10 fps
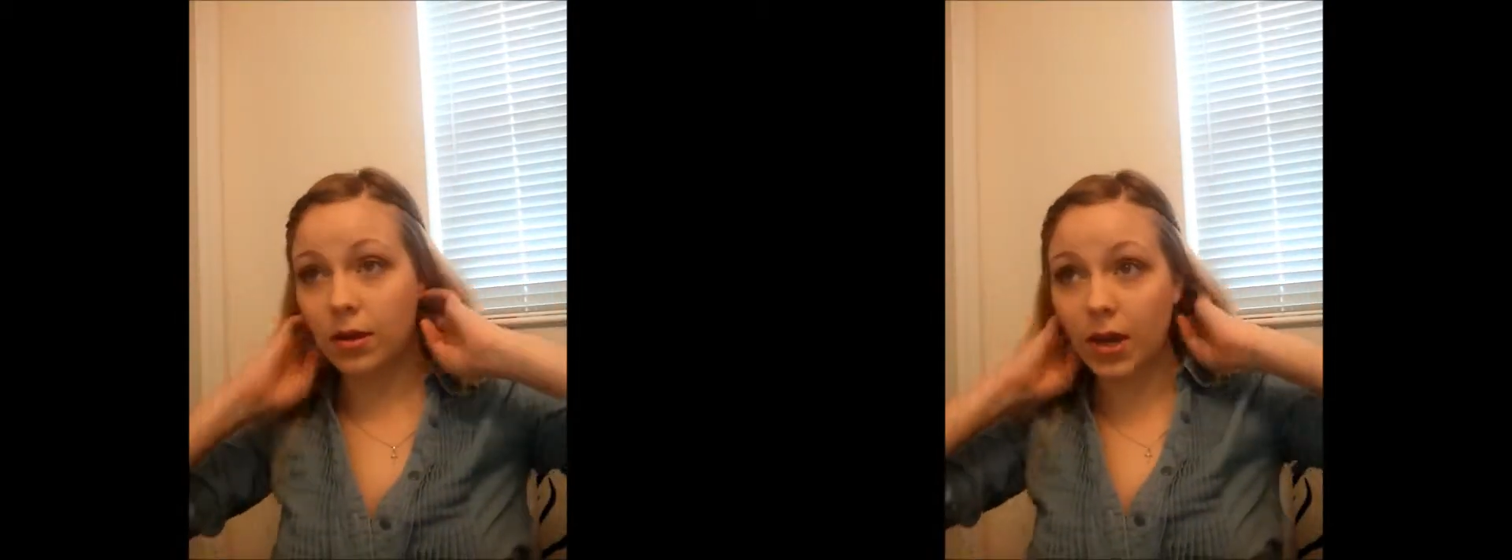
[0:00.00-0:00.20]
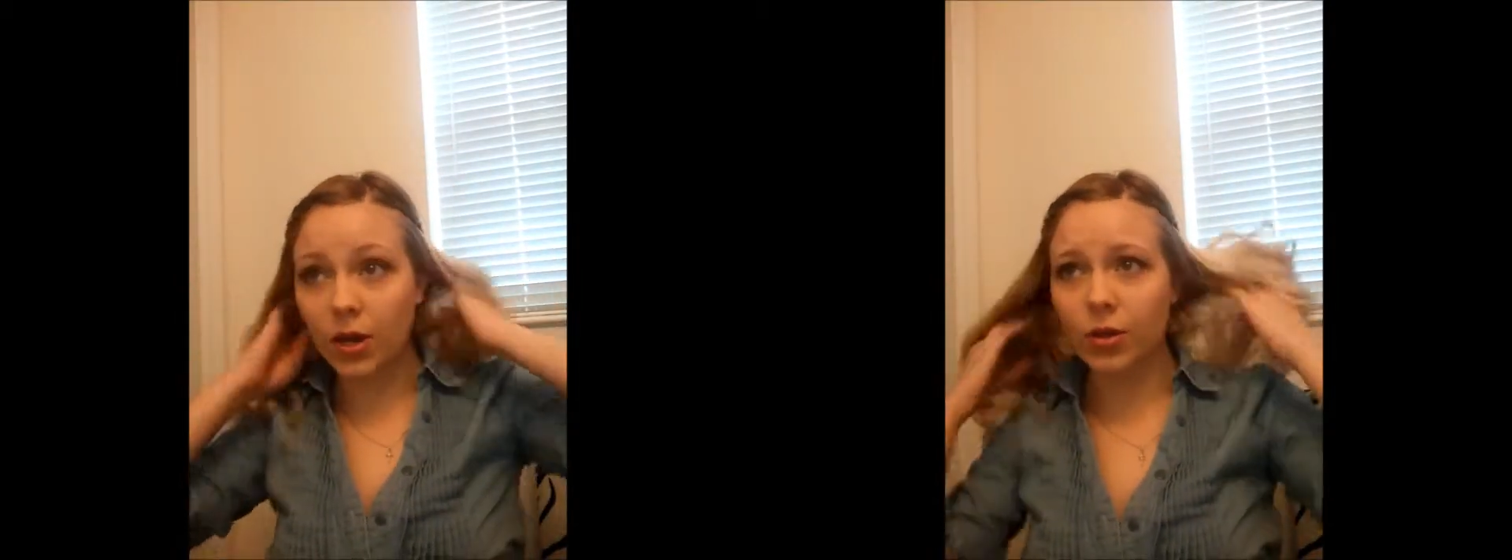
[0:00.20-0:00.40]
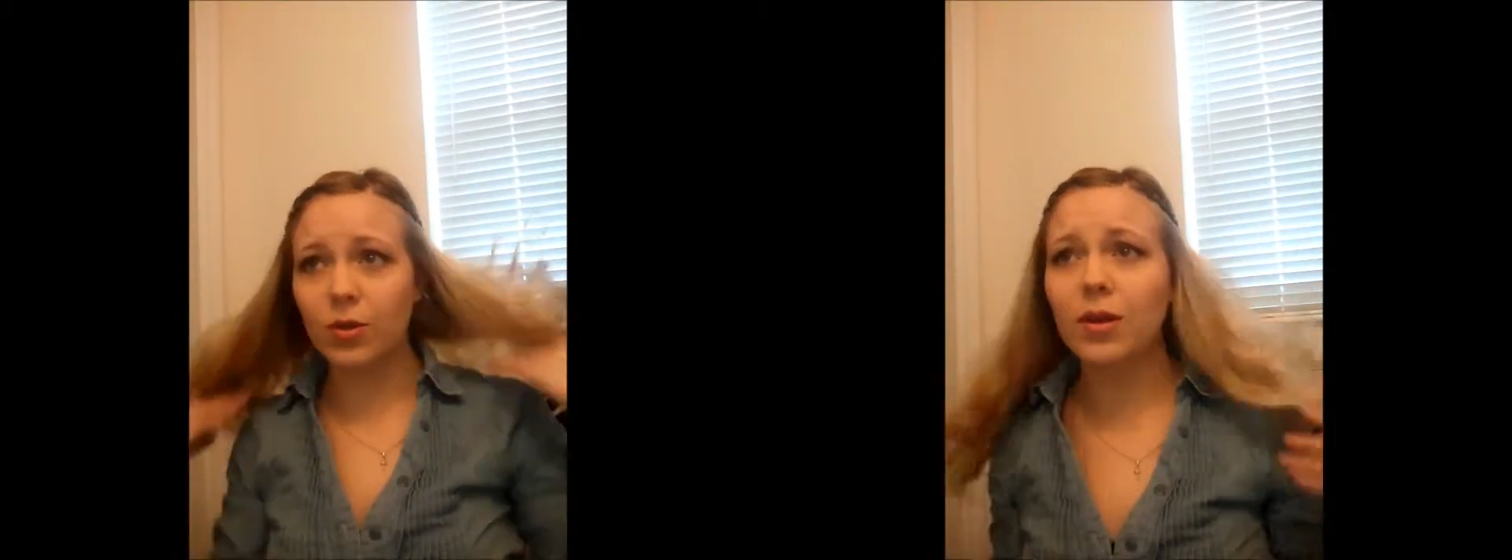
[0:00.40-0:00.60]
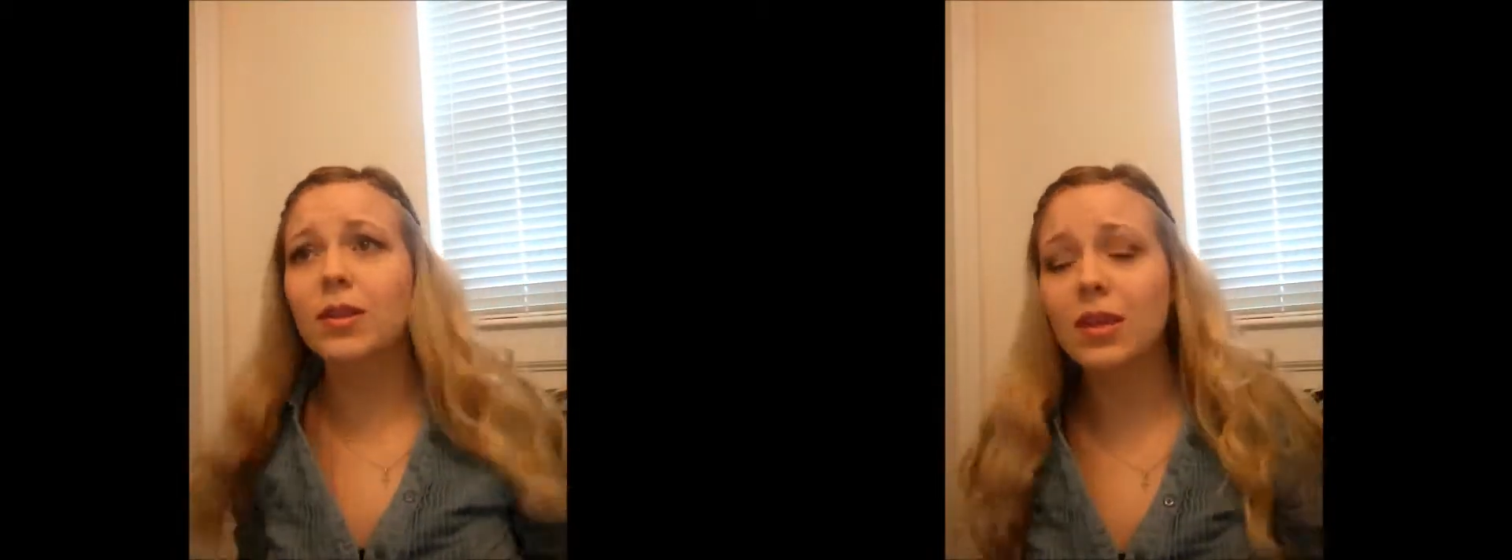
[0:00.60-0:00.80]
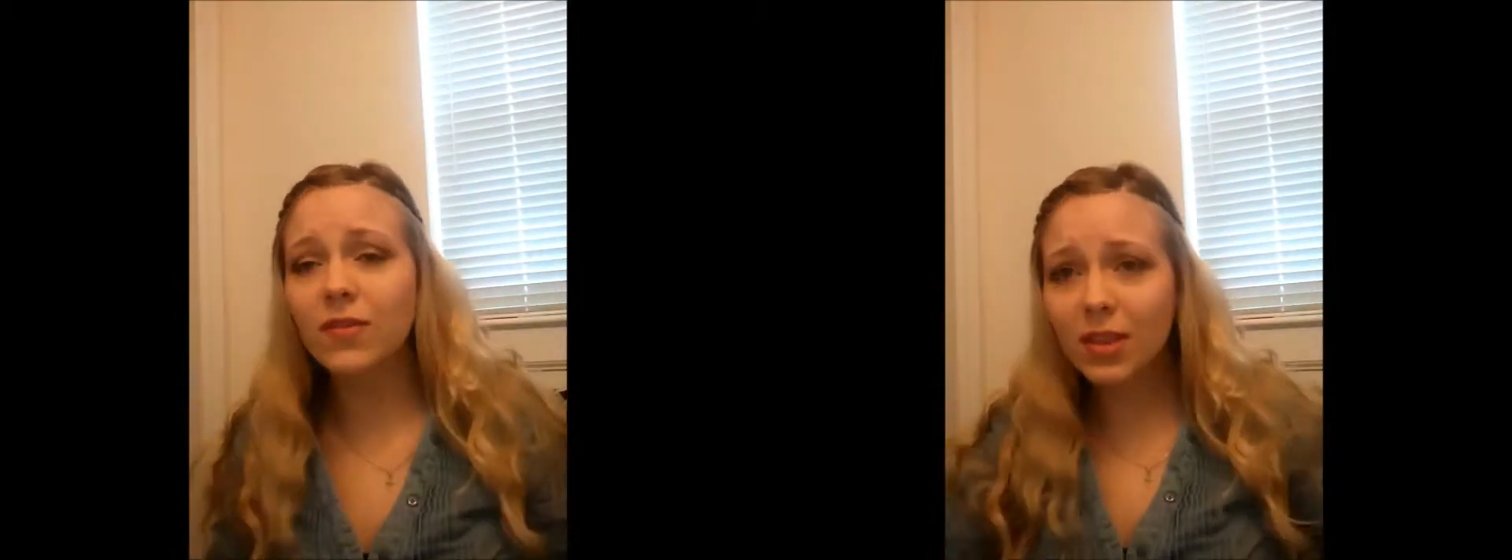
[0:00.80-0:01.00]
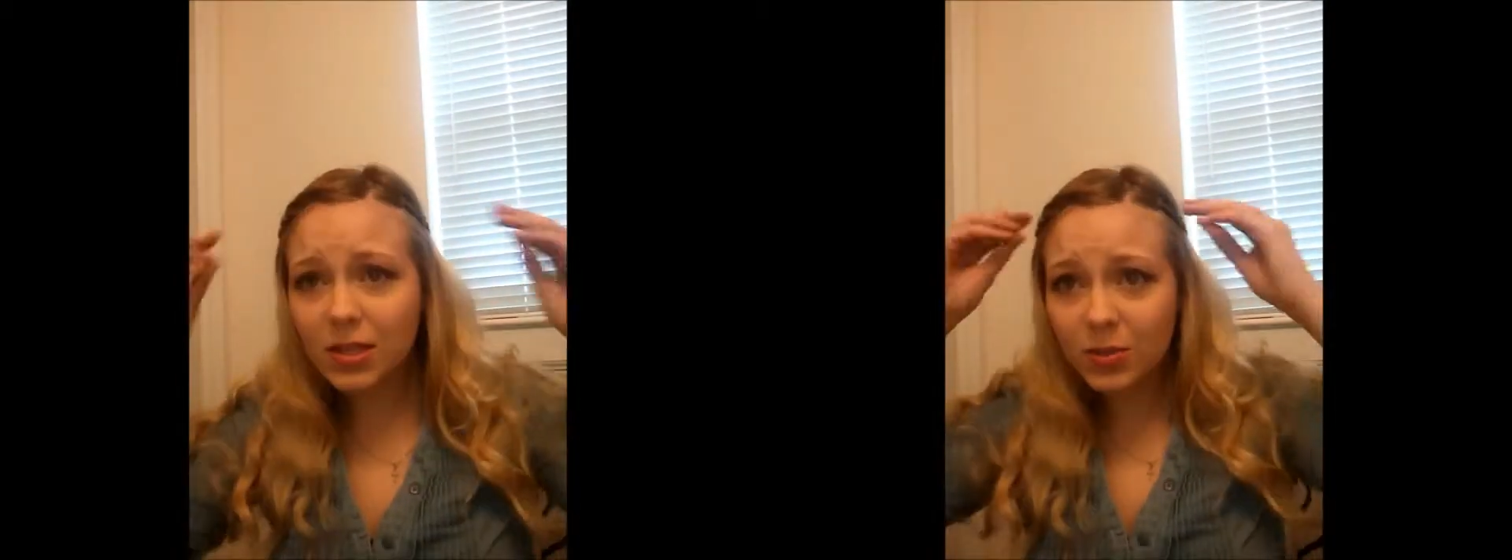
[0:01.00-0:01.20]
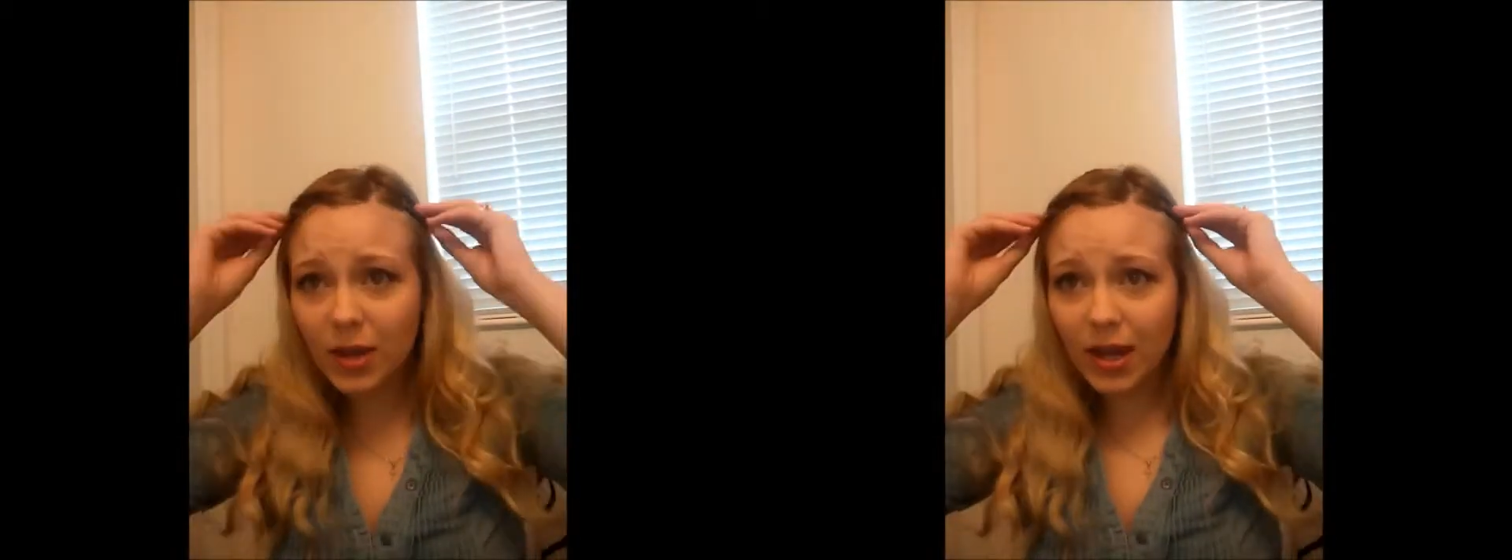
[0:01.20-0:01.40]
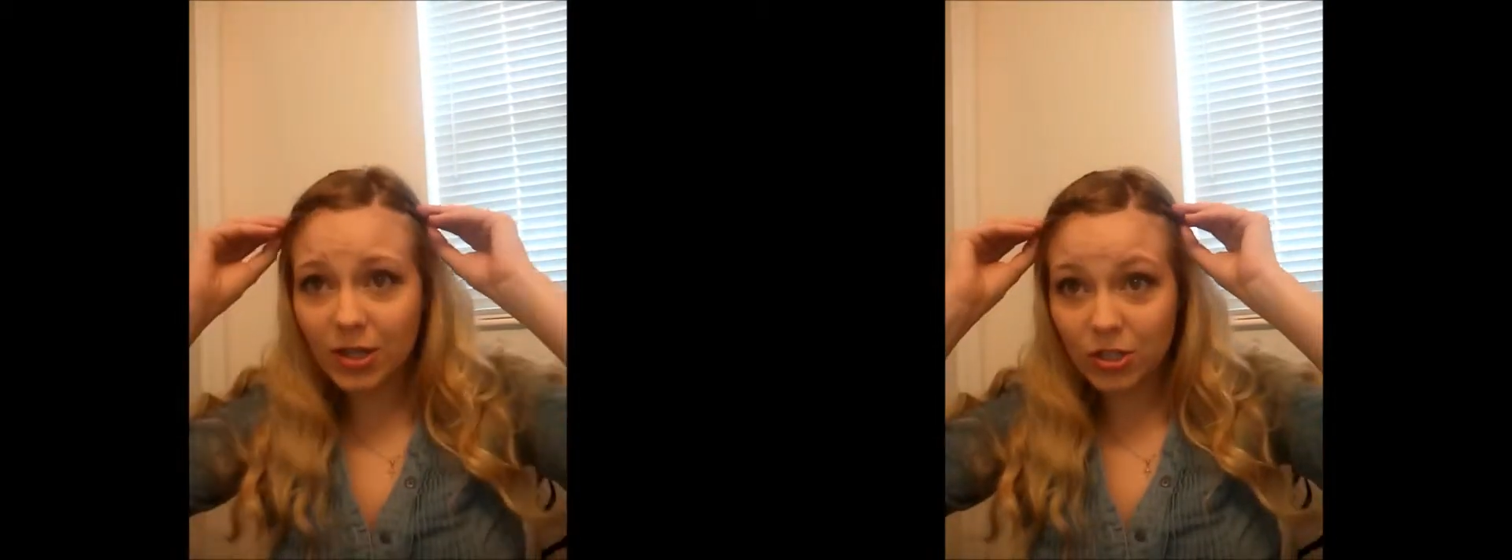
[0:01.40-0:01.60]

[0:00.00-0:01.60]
Now you can leave it this way,